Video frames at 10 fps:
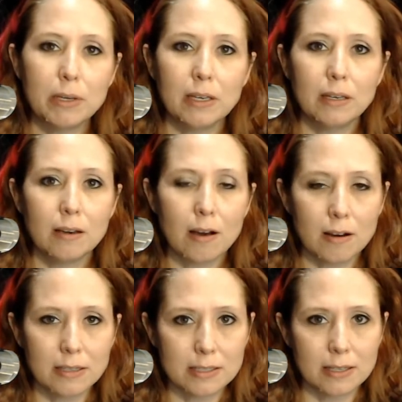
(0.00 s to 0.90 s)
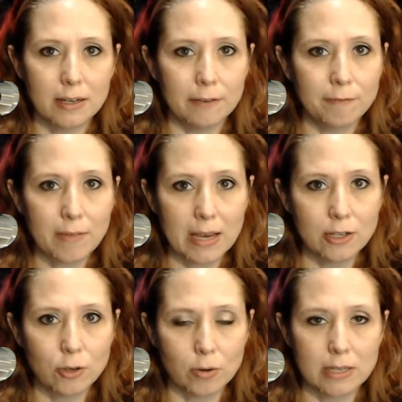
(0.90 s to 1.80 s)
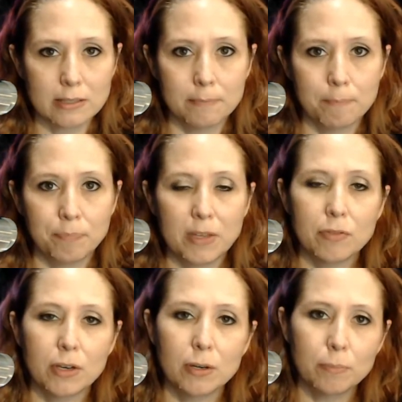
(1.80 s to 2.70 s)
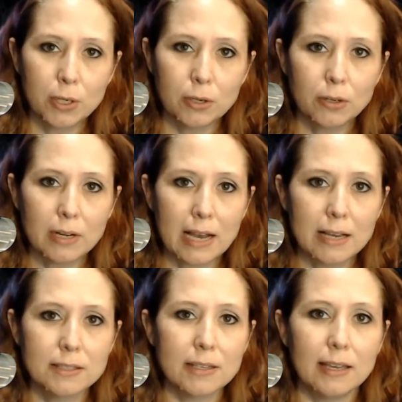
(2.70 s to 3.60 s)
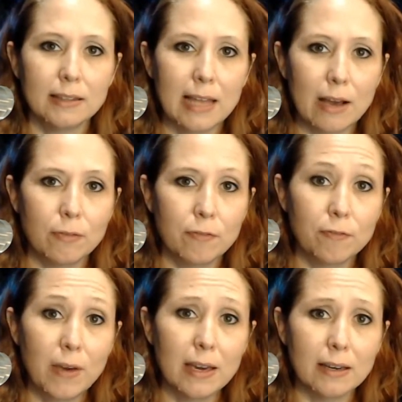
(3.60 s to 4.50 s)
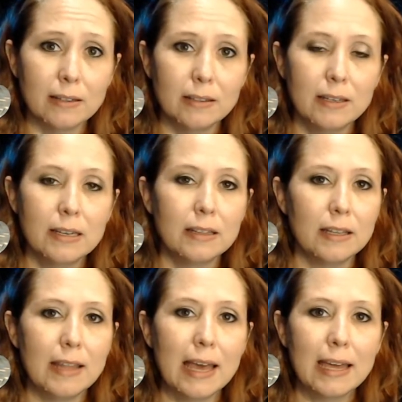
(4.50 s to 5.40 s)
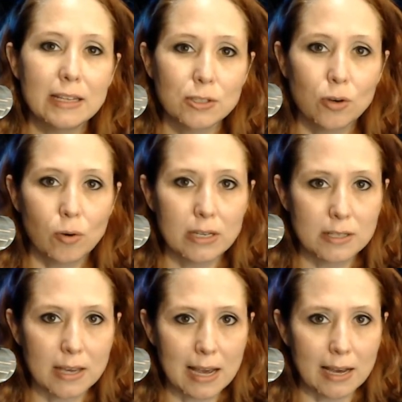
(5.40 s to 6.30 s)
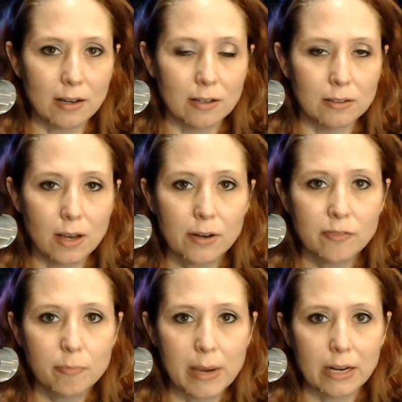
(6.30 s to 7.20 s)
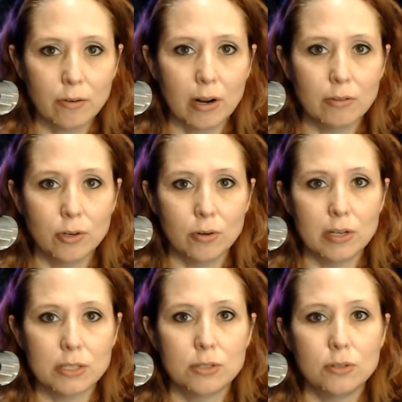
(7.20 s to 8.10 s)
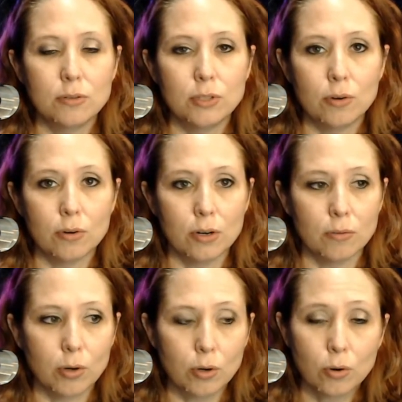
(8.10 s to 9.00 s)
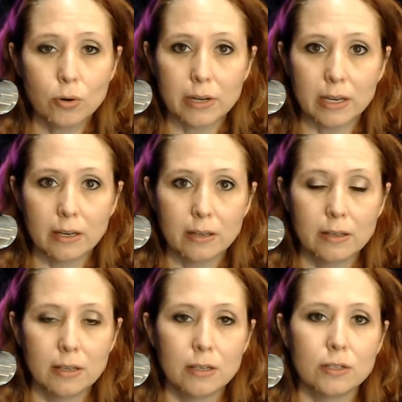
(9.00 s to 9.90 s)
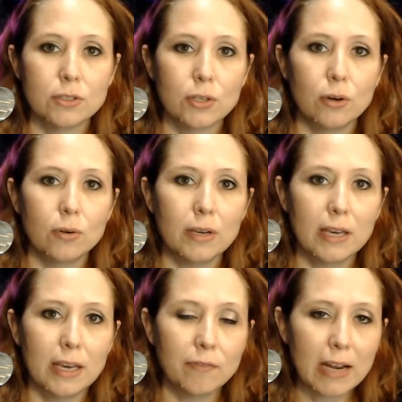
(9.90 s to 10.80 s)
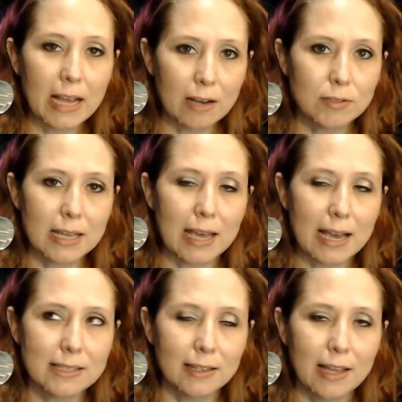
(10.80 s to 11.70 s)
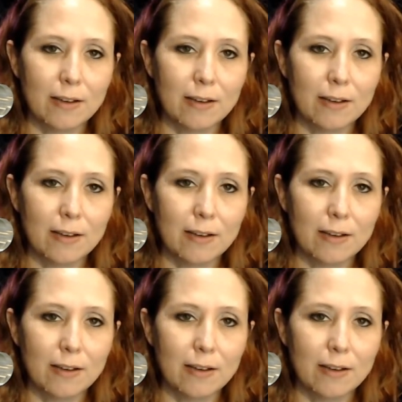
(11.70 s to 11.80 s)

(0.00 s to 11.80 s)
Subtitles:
cognizant of fan noise. If the computer has a loud fan, then that is going to add a lot of background noise to your recording. So if it has a loud